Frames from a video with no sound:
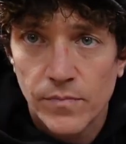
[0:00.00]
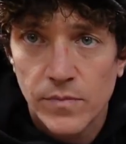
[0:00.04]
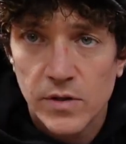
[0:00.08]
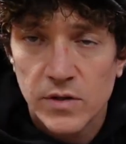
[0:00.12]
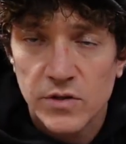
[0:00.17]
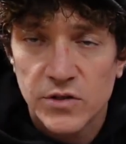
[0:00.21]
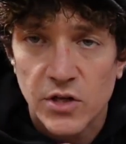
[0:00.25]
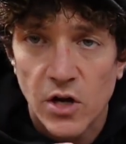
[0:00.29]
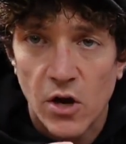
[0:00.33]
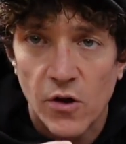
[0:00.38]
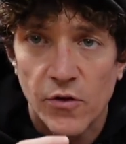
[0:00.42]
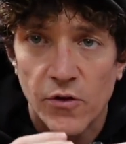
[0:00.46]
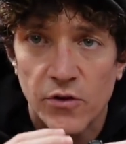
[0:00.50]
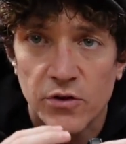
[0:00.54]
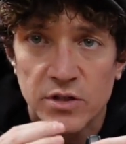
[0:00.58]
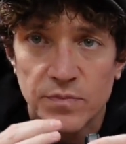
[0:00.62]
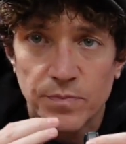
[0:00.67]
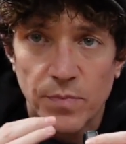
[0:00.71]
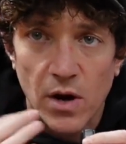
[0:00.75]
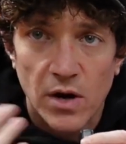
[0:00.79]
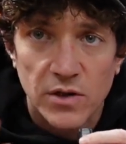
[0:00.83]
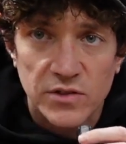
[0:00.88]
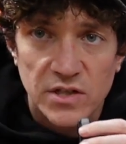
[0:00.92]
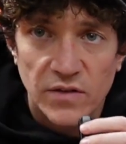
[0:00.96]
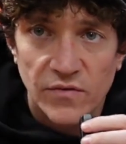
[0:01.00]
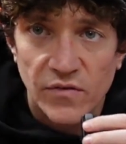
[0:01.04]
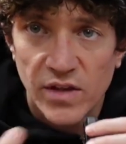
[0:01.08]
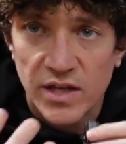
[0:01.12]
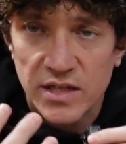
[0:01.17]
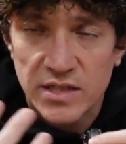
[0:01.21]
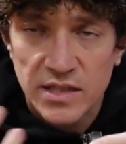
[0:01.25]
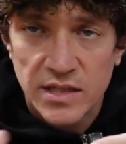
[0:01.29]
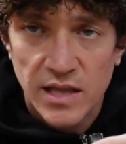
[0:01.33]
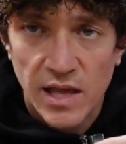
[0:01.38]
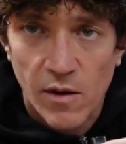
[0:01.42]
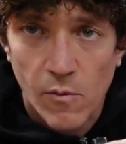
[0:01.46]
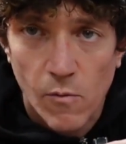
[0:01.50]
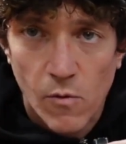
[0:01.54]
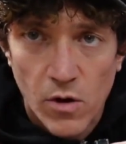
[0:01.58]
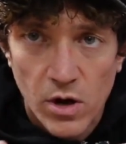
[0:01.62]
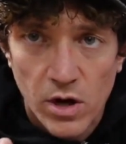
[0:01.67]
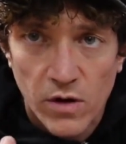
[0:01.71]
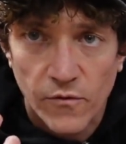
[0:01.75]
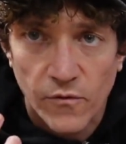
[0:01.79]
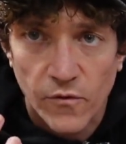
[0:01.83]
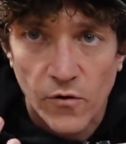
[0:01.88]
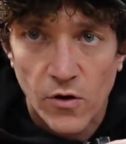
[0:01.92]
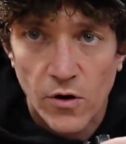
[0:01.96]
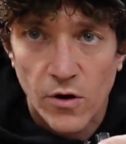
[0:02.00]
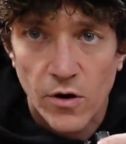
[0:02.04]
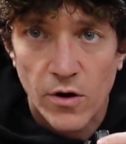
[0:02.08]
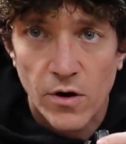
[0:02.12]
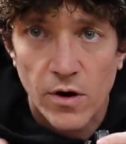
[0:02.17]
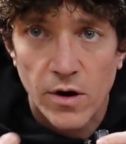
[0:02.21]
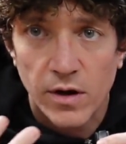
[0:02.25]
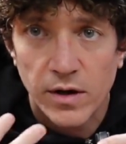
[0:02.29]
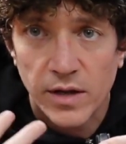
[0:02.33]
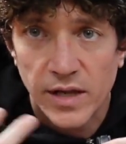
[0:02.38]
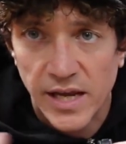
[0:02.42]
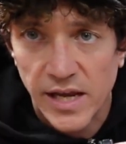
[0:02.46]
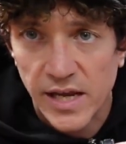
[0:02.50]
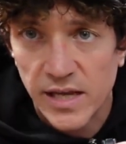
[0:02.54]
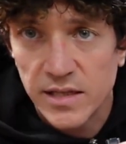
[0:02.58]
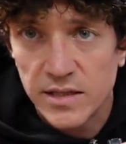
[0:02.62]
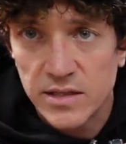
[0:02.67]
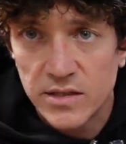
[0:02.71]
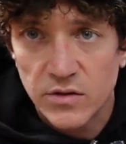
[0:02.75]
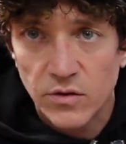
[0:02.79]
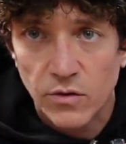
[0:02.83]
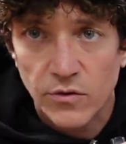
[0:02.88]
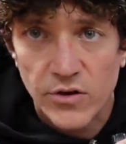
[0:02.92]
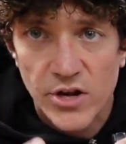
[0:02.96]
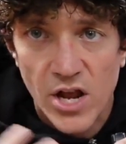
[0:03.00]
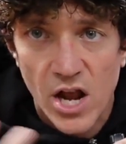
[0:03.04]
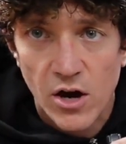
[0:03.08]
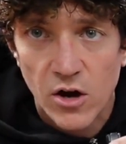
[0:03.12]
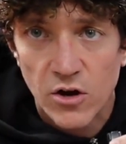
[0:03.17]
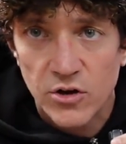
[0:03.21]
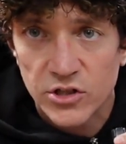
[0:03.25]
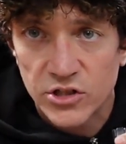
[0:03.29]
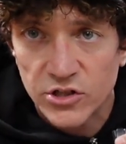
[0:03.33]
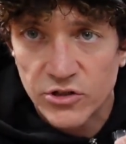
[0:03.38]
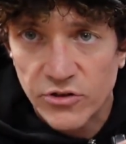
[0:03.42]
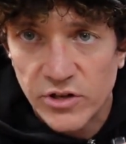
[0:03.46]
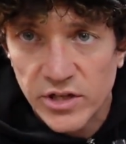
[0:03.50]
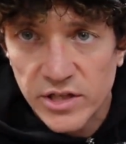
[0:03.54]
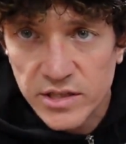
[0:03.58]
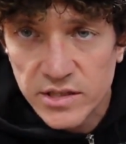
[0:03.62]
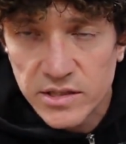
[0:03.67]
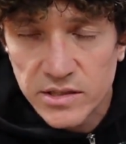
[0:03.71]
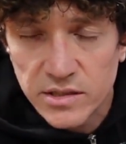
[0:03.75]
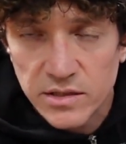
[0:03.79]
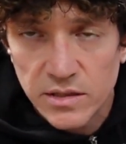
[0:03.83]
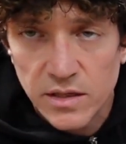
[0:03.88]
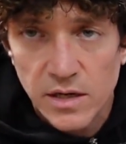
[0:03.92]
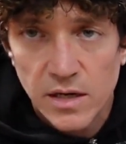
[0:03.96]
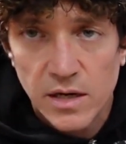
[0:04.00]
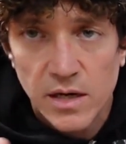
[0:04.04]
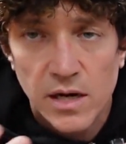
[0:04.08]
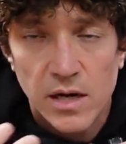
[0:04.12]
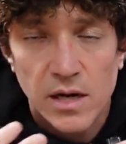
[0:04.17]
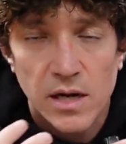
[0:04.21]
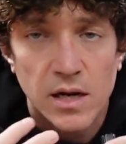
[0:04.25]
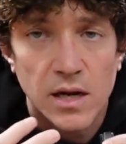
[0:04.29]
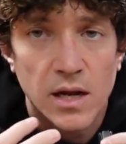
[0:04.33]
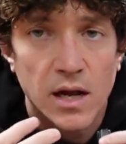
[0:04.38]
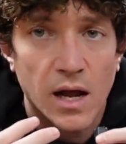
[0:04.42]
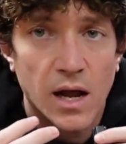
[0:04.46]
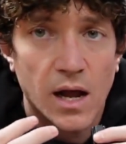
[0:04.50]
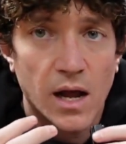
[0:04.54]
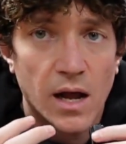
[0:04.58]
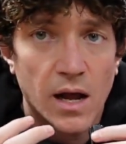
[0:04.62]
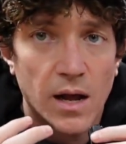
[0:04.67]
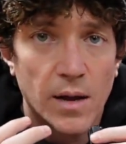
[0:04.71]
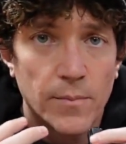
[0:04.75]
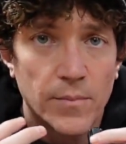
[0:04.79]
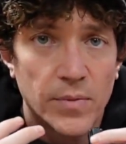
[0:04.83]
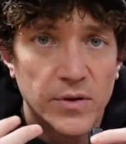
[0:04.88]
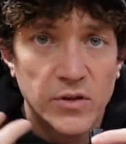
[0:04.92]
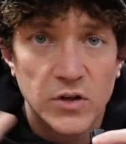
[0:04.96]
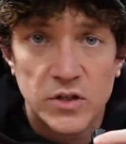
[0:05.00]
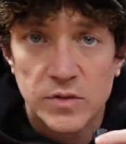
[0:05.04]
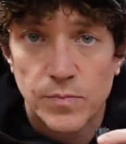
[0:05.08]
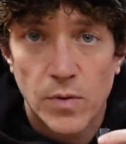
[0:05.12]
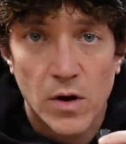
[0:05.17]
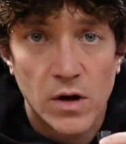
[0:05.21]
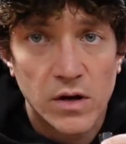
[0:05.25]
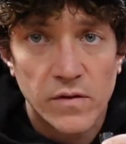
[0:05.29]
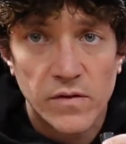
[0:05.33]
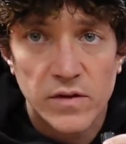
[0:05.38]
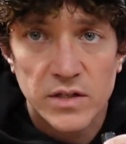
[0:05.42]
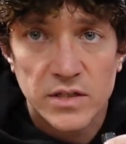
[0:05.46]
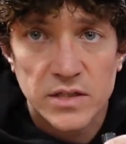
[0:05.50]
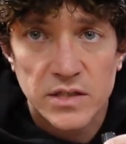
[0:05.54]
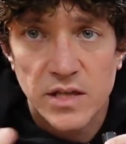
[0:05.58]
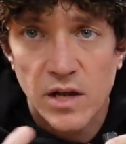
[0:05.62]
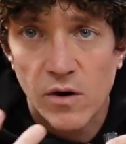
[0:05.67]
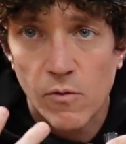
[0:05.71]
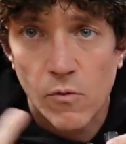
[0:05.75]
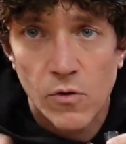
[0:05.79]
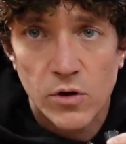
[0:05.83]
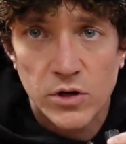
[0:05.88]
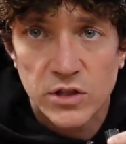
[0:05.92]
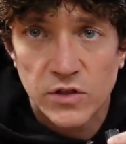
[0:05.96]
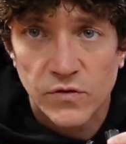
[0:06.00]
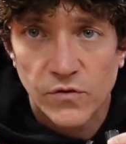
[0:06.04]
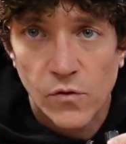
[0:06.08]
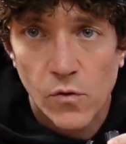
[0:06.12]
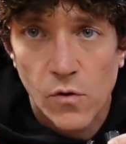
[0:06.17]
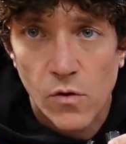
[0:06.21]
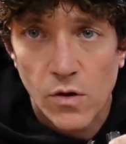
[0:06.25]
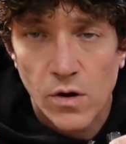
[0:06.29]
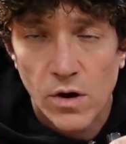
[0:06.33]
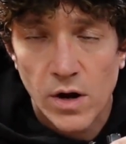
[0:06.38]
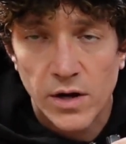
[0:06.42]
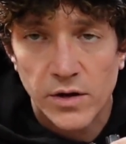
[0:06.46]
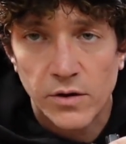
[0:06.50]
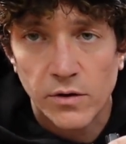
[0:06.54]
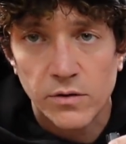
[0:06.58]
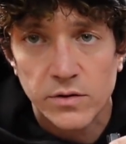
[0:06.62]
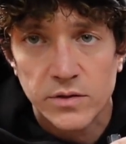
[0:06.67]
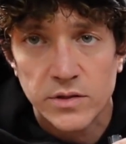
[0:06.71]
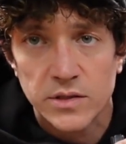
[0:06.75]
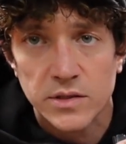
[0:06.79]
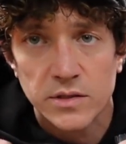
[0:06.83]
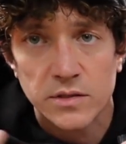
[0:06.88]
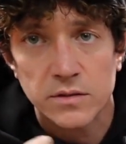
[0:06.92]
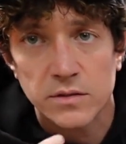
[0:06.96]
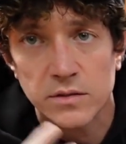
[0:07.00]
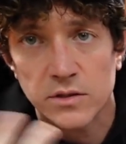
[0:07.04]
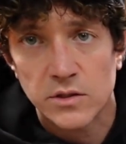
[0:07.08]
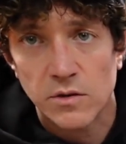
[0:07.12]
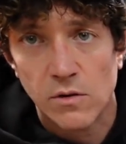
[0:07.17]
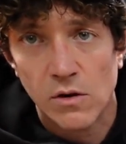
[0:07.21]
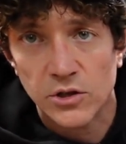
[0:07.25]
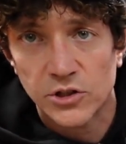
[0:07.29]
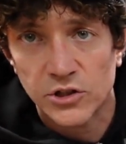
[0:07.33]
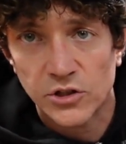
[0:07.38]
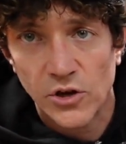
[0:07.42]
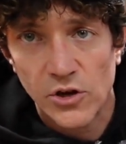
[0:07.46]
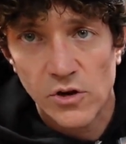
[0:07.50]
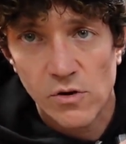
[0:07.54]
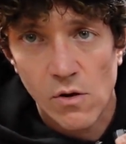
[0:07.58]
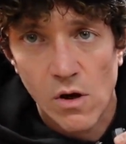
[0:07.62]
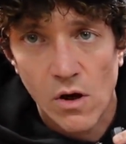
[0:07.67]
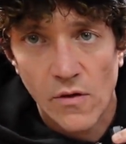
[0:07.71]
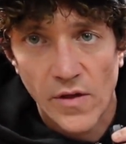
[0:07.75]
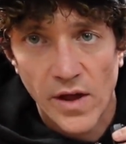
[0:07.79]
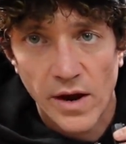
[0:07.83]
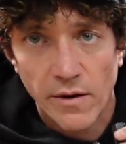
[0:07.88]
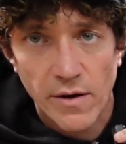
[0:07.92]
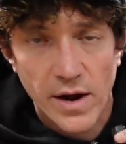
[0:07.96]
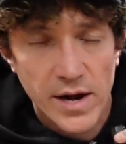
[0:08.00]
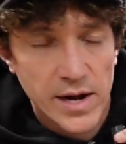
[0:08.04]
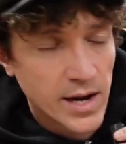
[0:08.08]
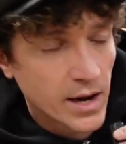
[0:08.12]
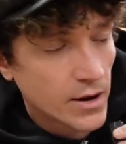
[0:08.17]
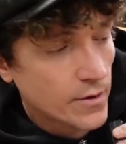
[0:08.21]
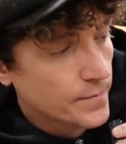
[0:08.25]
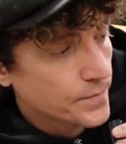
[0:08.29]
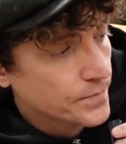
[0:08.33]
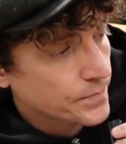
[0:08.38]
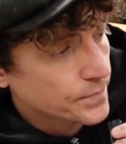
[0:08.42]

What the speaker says: So there's parts of this that work for kids or younger students, but there's part of this that works for adults. So I'll show you all that right now.